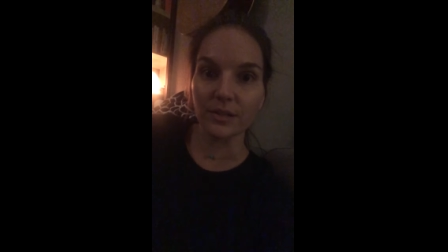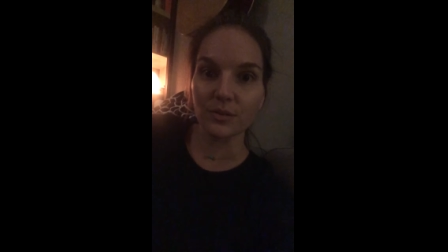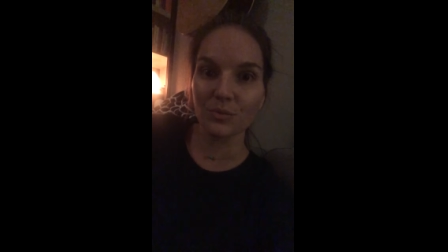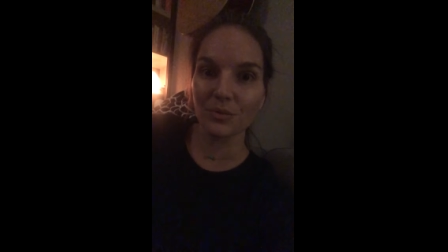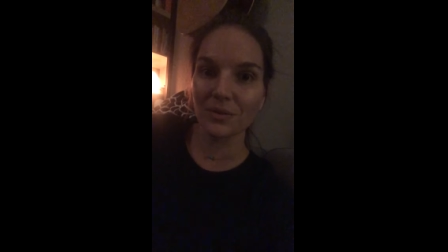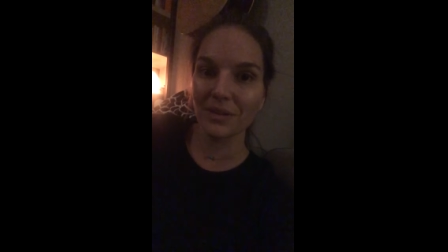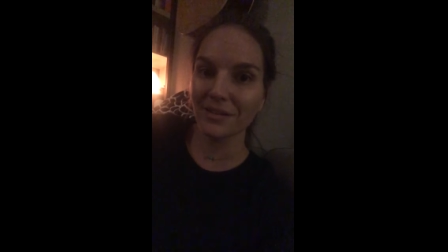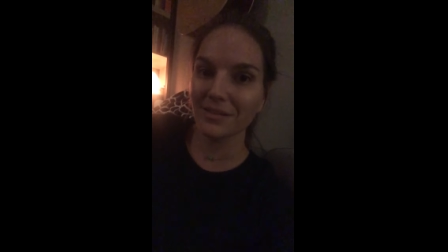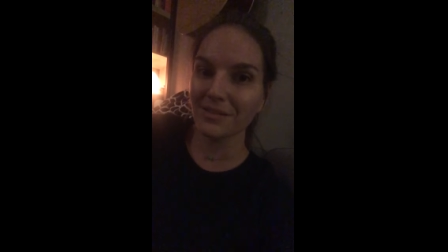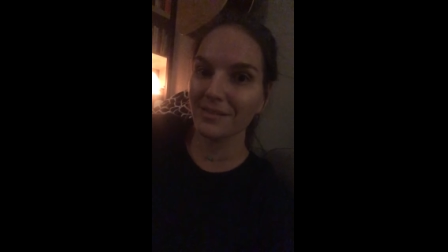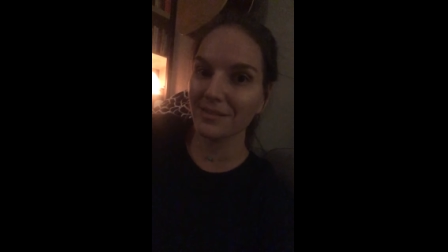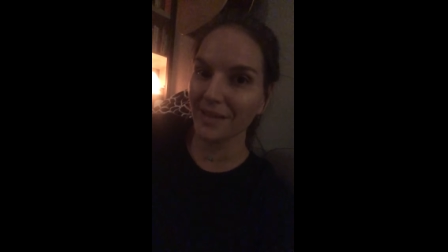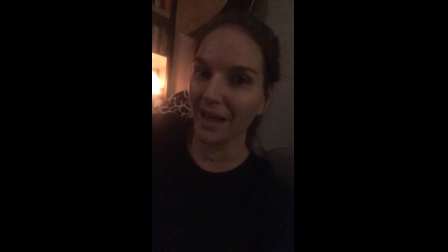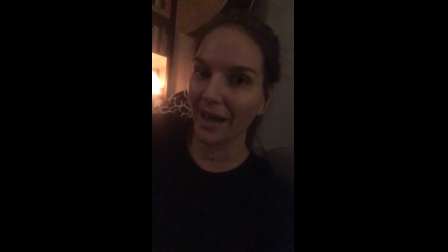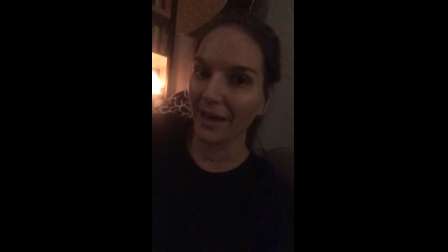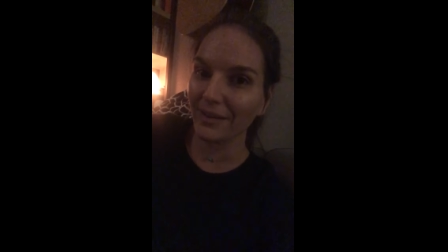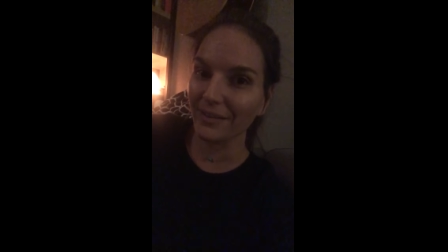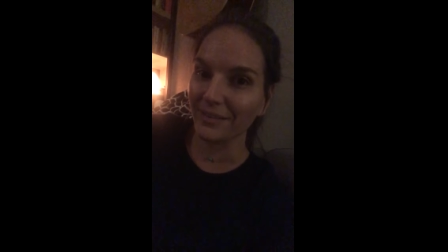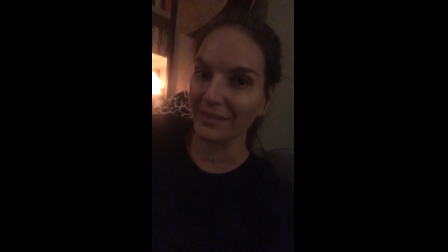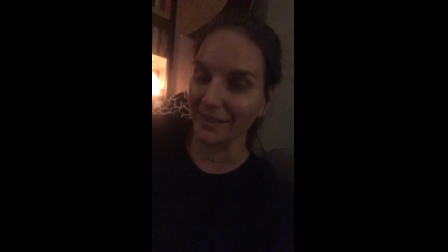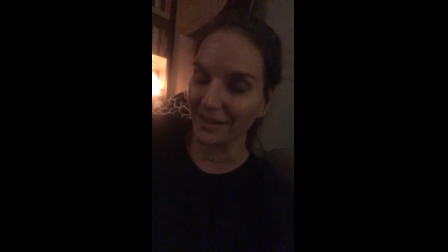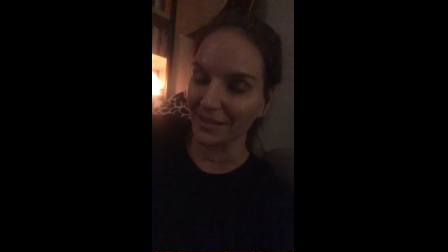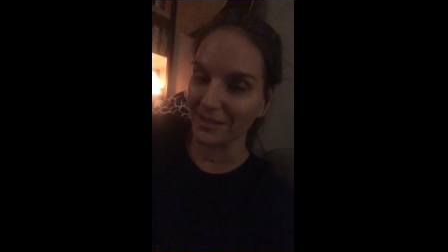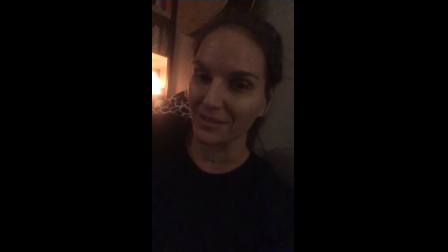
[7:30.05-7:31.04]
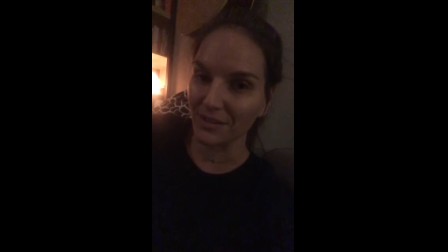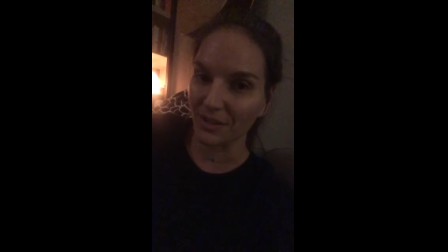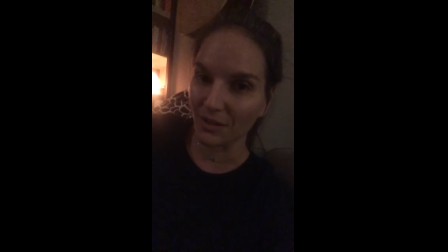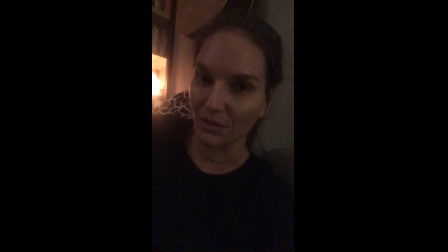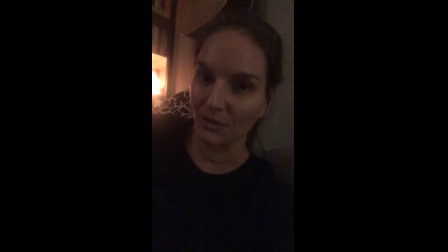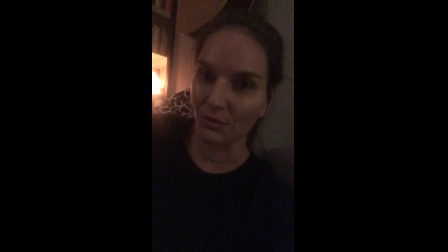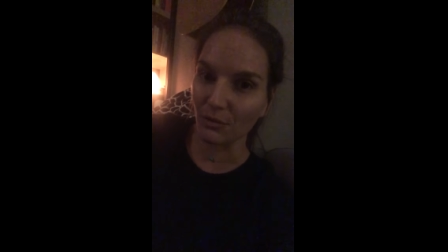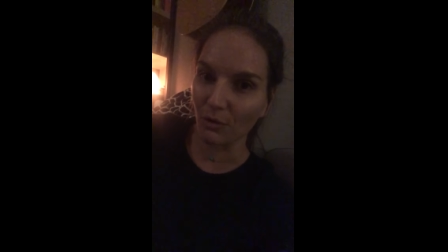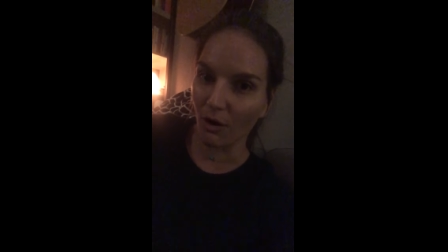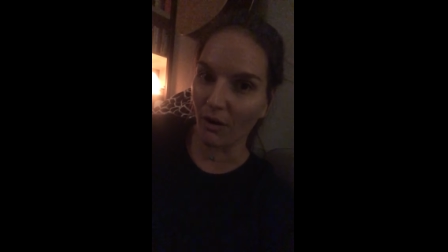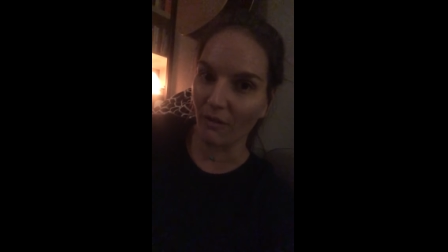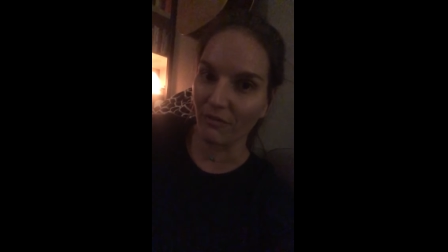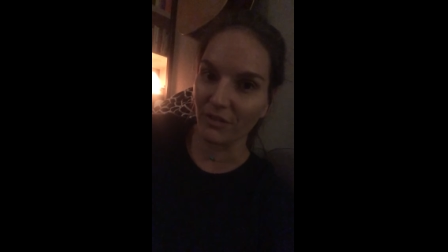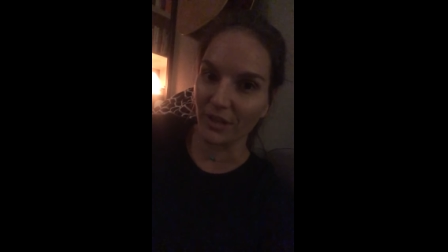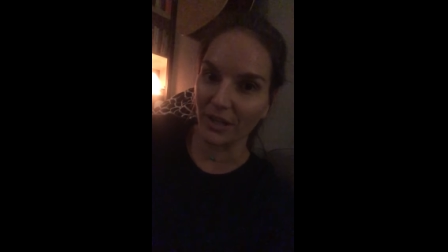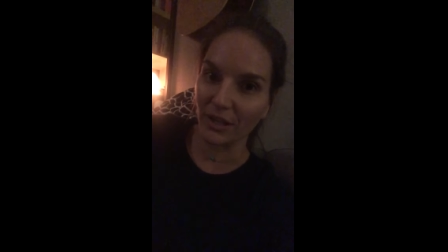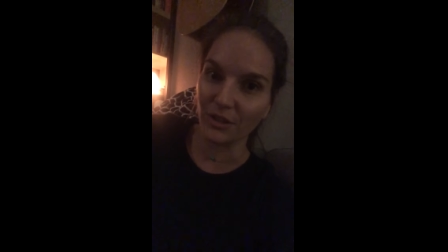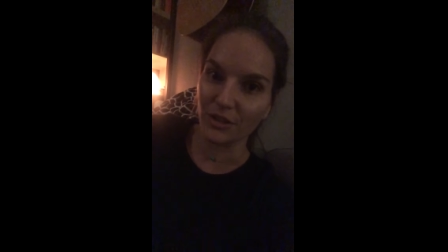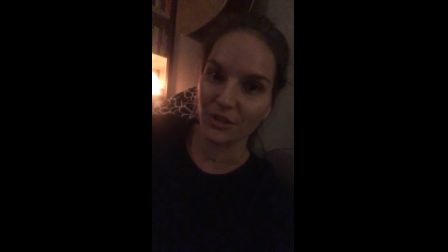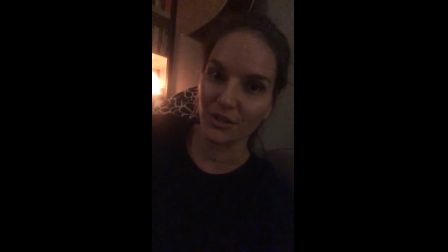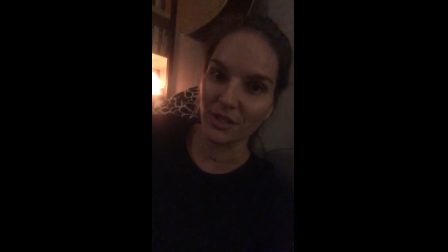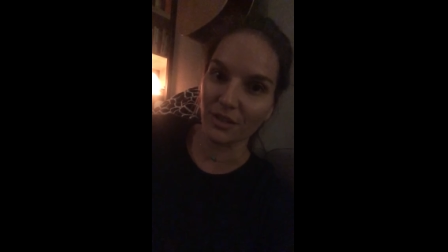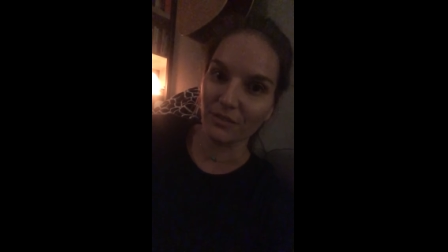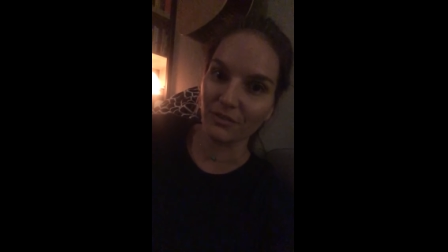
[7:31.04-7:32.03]
Well, that Saturn is going to throw off the
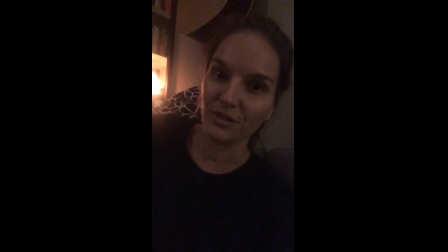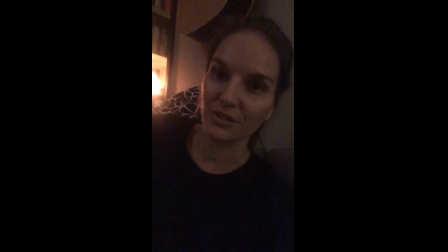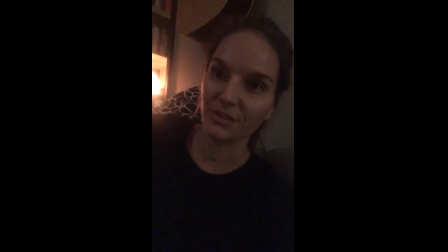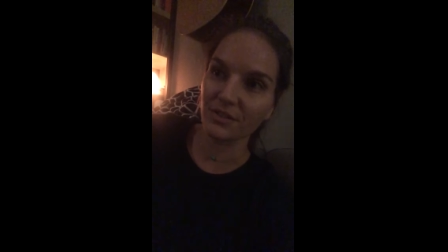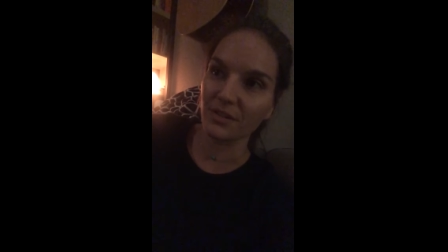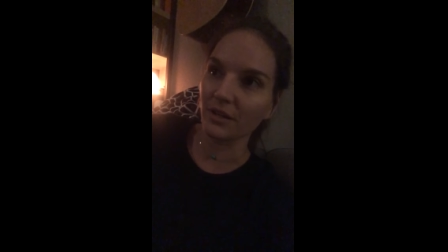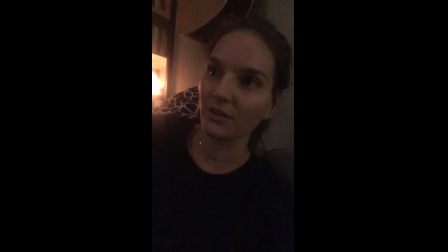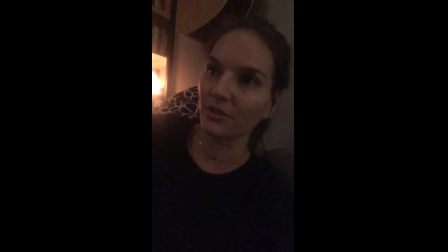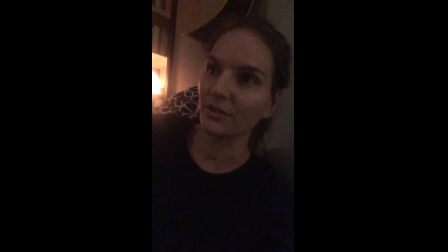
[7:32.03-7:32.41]
energy of your sun.